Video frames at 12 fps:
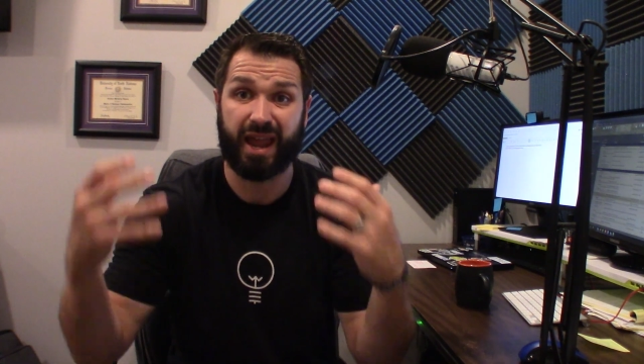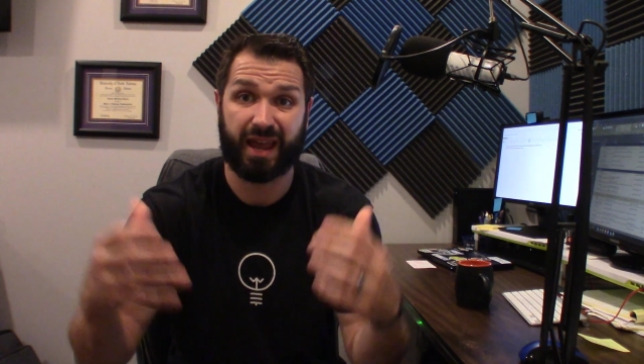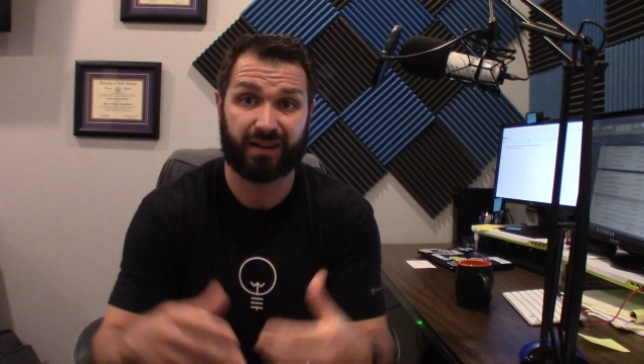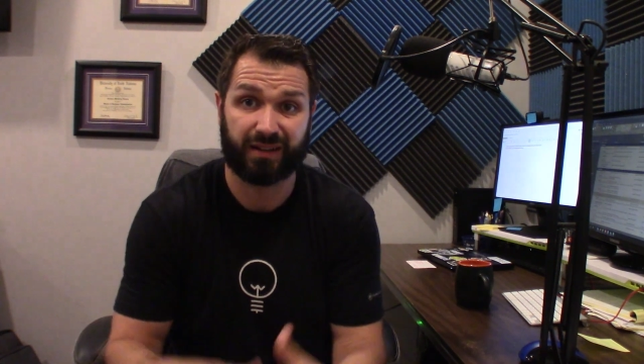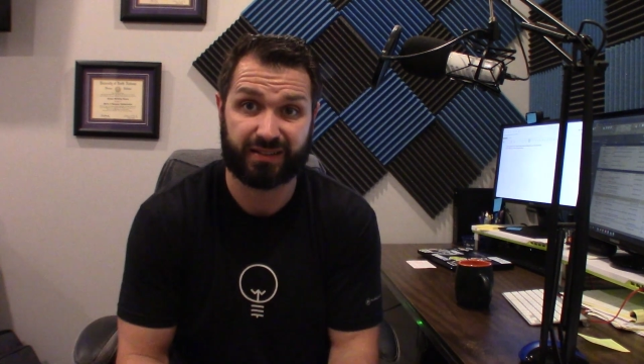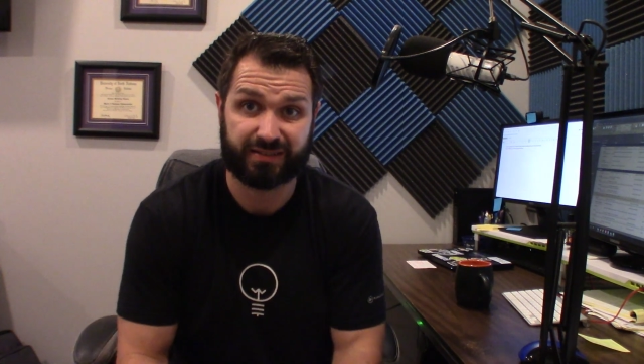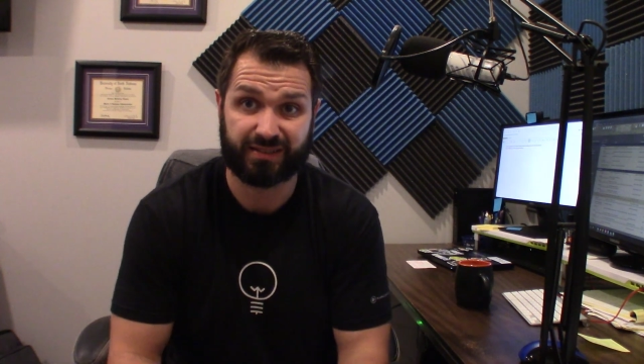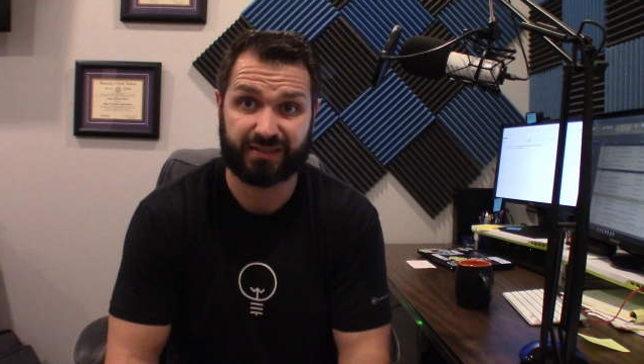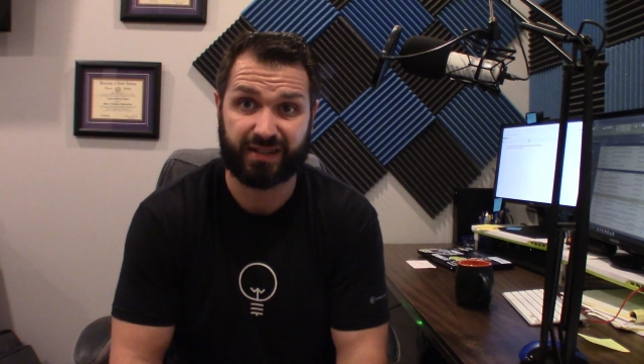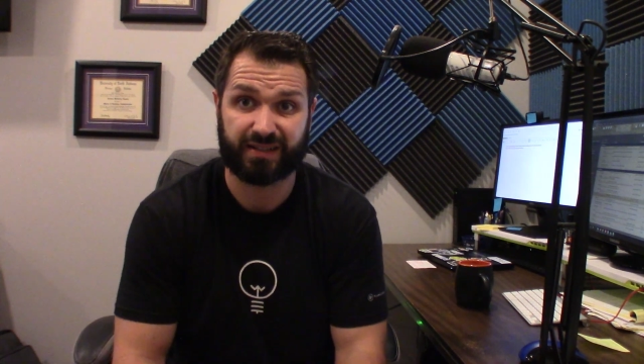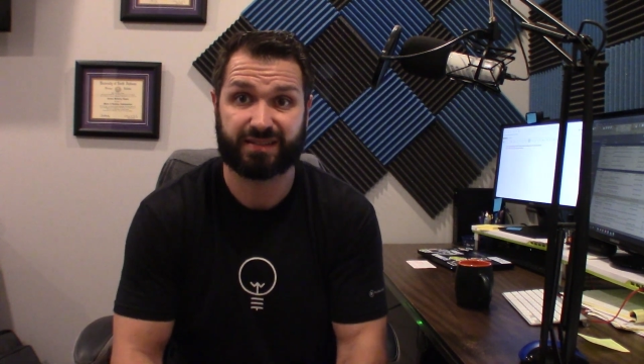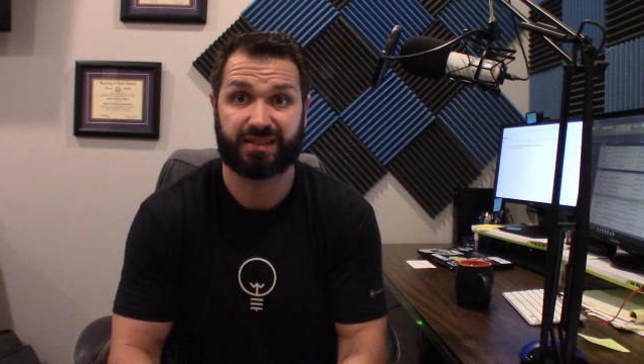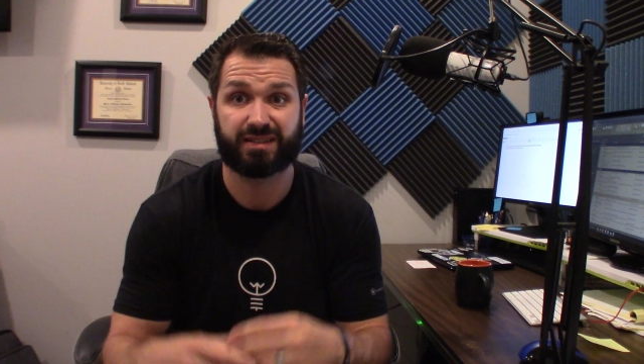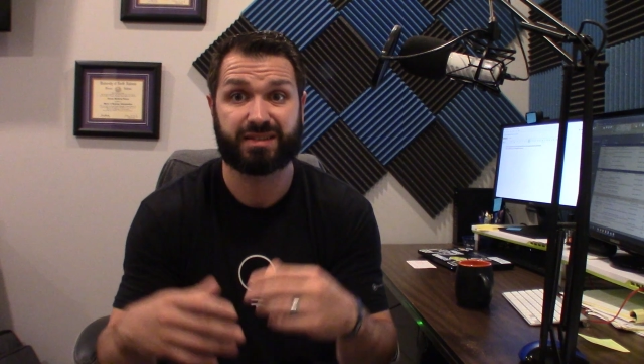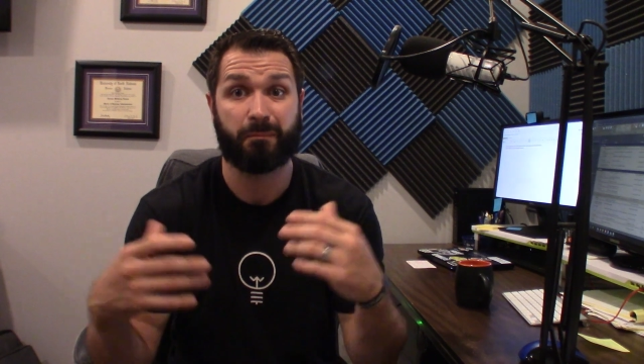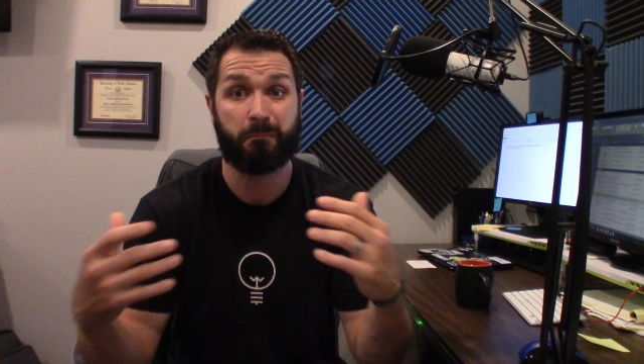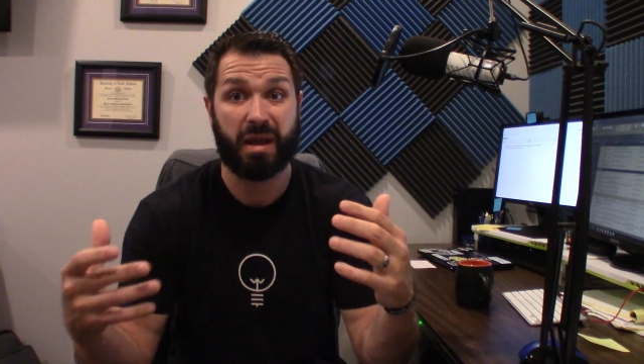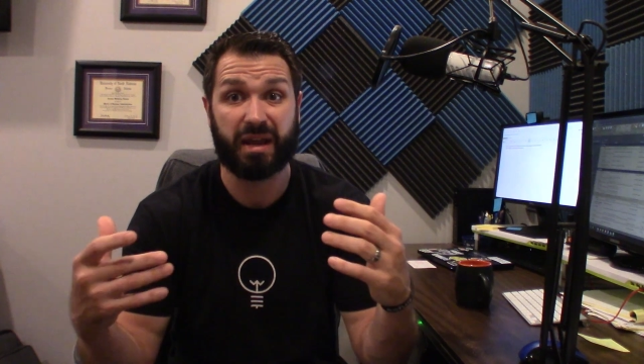analyze these data sets
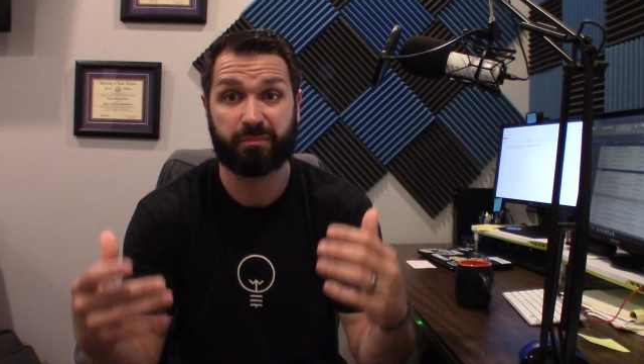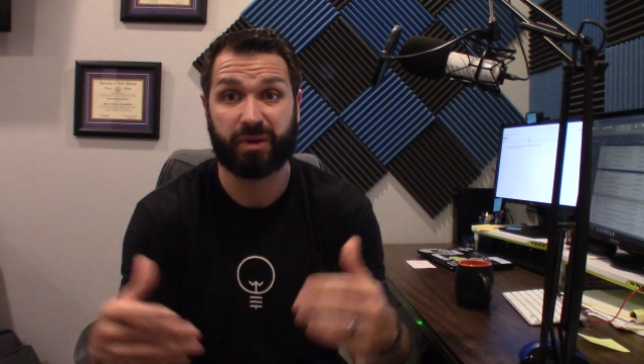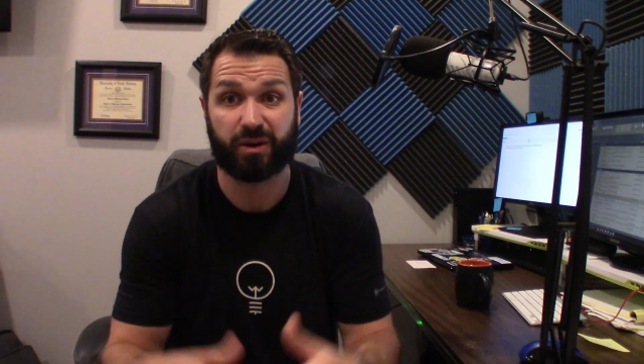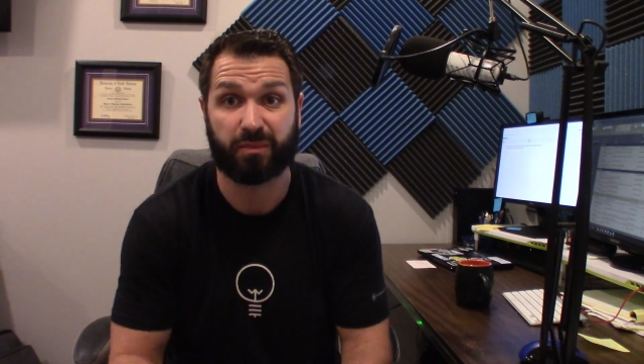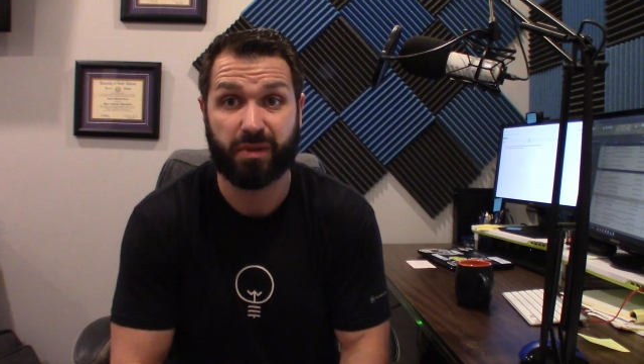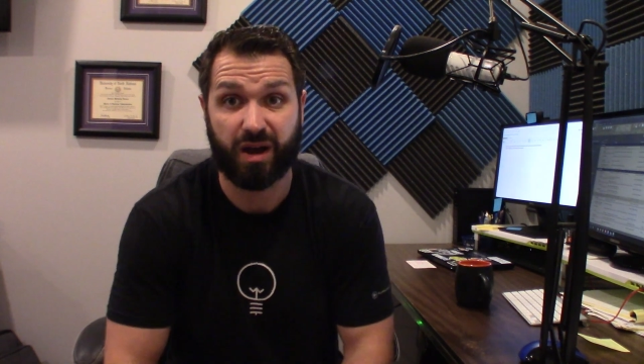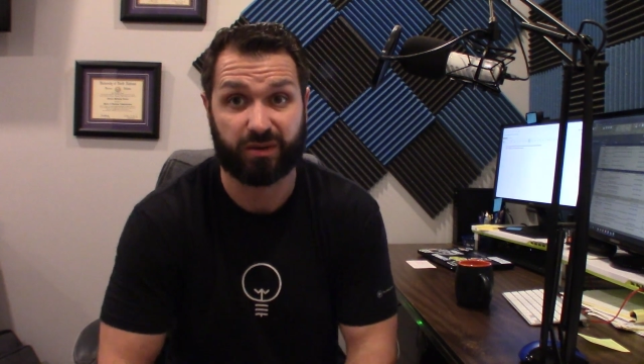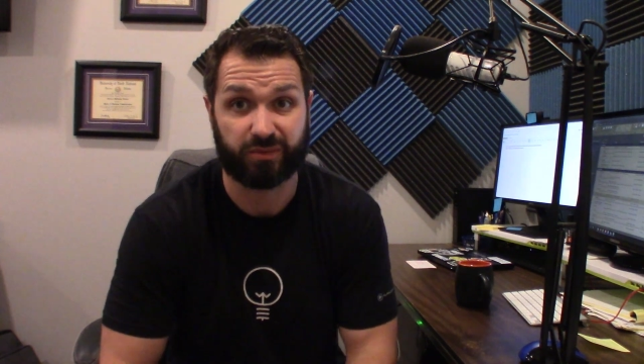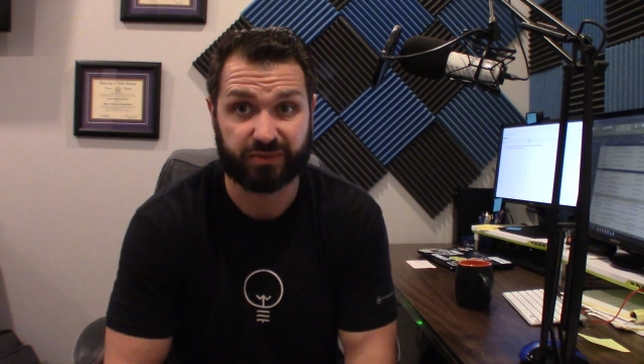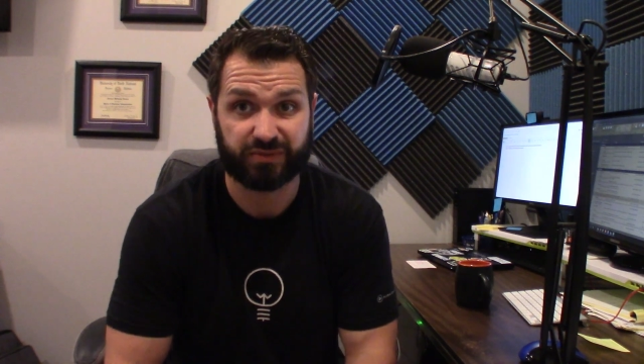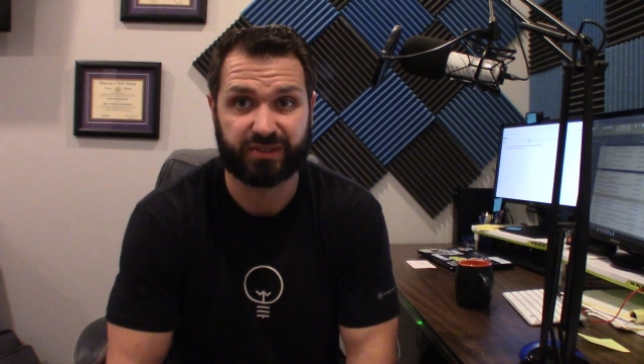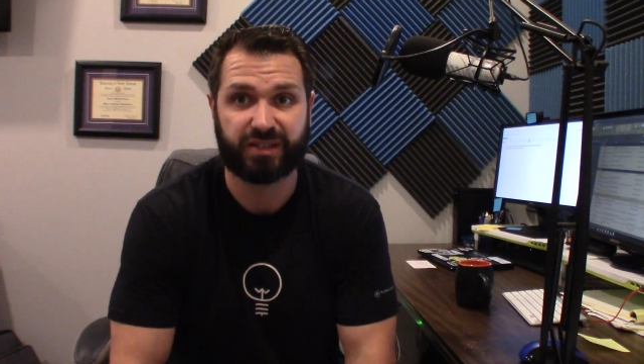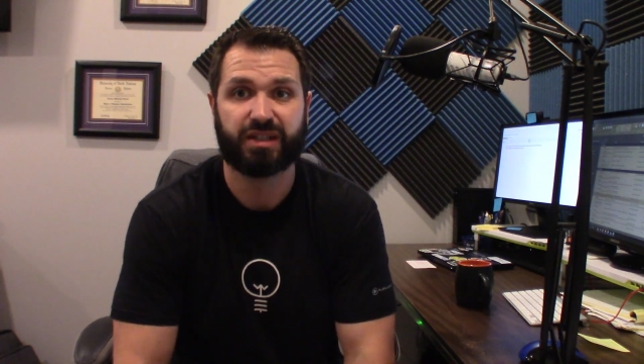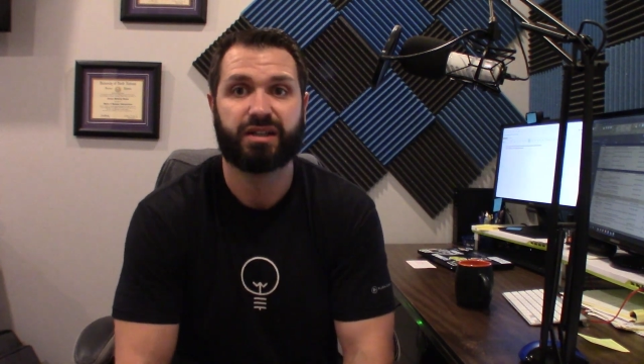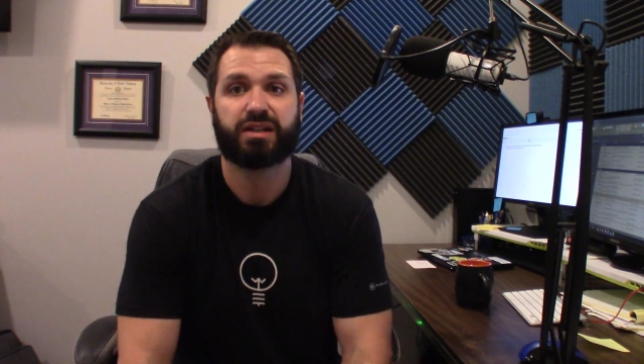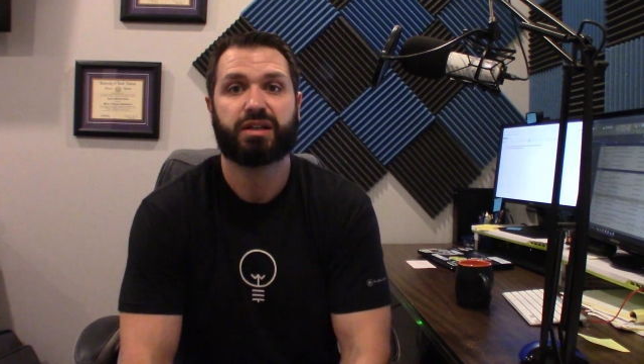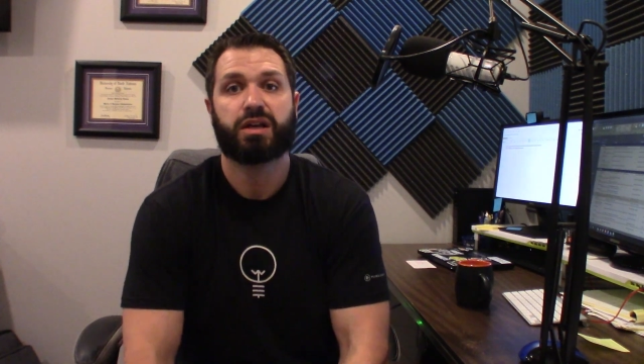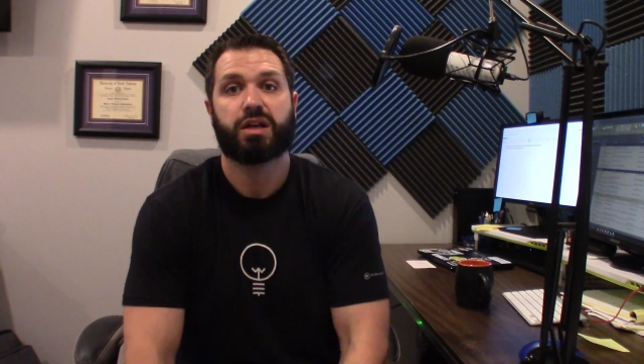and make better models.
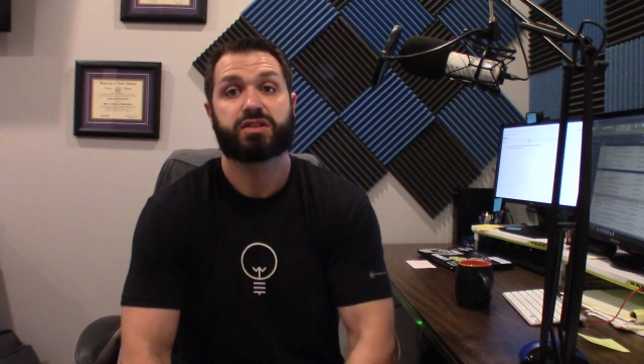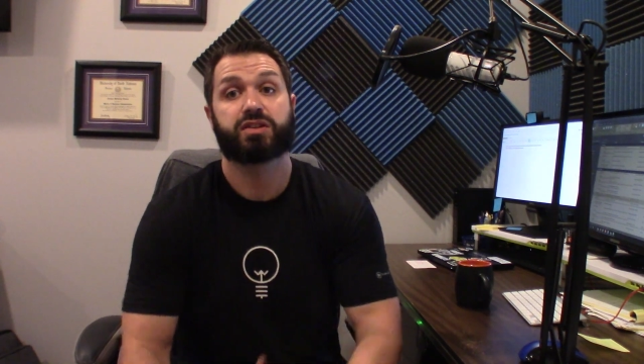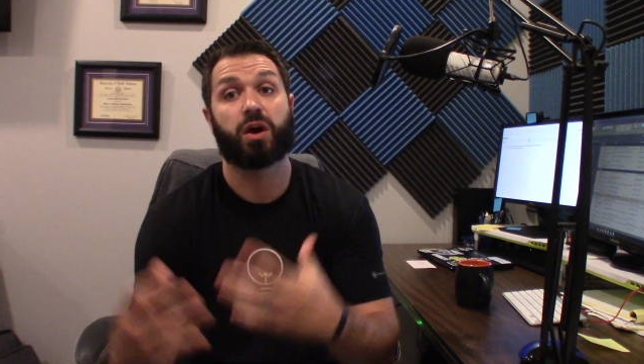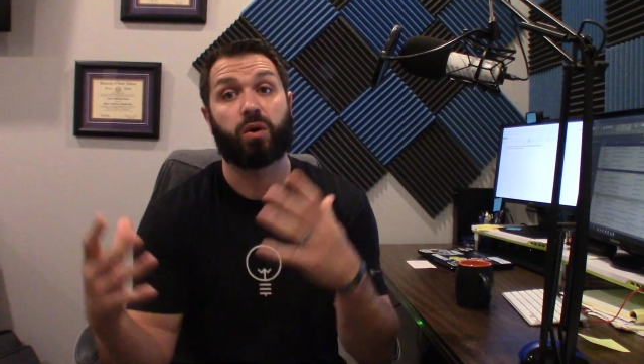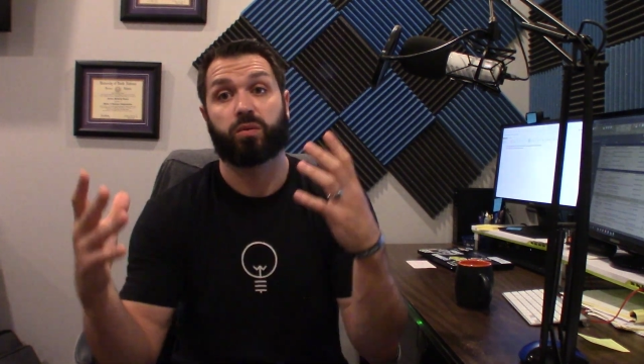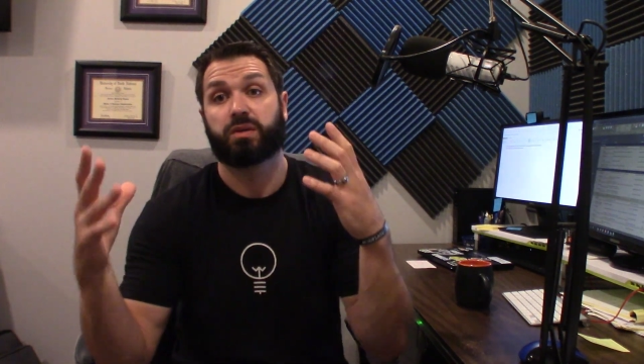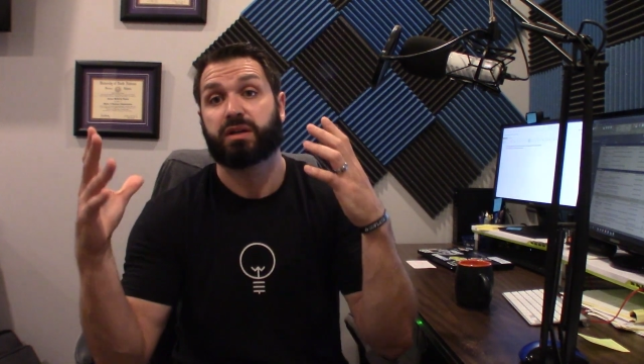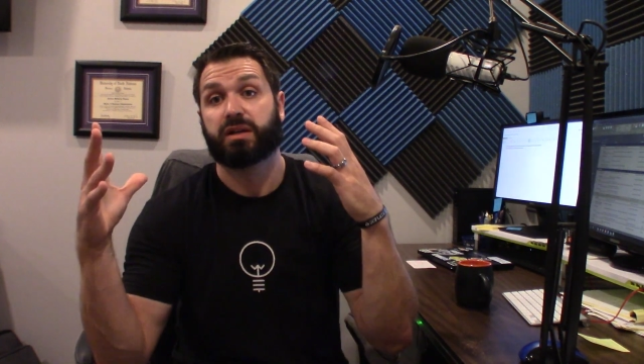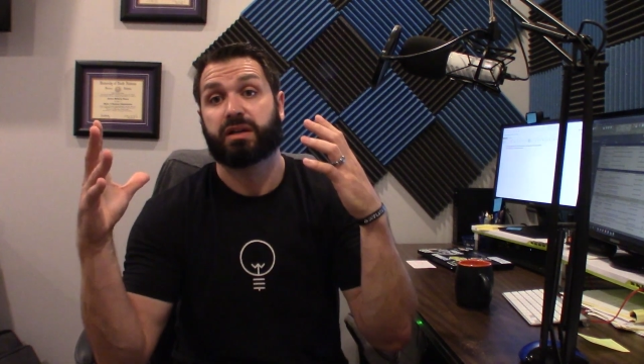So,